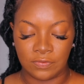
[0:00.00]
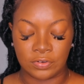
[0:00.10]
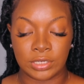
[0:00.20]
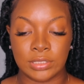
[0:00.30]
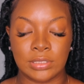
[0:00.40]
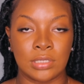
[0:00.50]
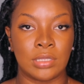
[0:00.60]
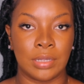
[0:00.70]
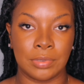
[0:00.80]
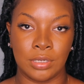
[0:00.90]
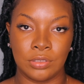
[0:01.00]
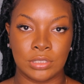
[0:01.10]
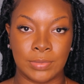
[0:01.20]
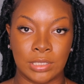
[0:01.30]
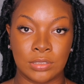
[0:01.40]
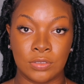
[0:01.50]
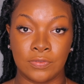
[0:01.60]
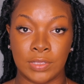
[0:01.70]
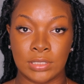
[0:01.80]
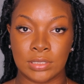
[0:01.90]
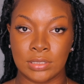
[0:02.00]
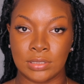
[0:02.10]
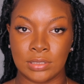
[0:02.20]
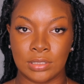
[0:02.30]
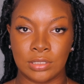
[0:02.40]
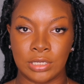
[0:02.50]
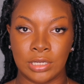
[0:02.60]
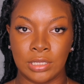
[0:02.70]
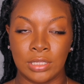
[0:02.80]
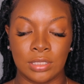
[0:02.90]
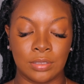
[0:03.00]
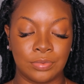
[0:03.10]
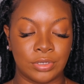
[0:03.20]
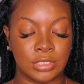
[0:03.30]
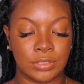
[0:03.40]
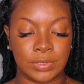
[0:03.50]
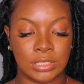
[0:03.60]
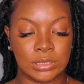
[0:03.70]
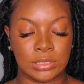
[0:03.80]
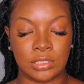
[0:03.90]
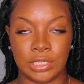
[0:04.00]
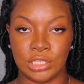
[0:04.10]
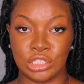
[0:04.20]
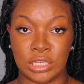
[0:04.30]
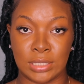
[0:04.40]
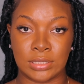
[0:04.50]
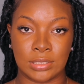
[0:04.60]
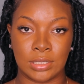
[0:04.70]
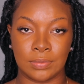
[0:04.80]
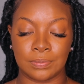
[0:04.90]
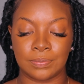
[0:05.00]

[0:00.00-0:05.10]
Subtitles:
For concealer, I'm going to use my Too Faced concealer, the Born This Way concealer in Chestnut.